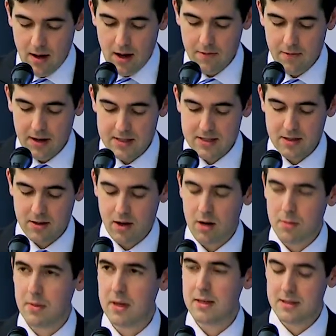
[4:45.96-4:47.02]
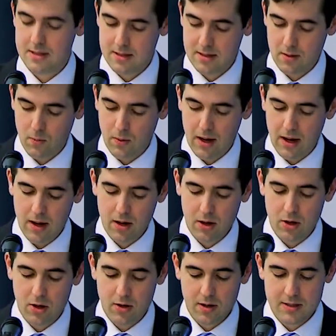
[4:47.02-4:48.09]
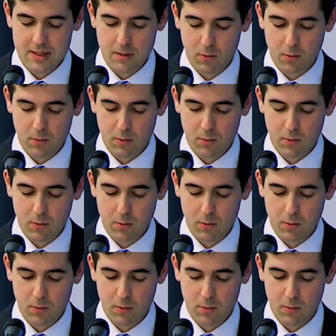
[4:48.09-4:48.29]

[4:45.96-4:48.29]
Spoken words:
advanced economies where unions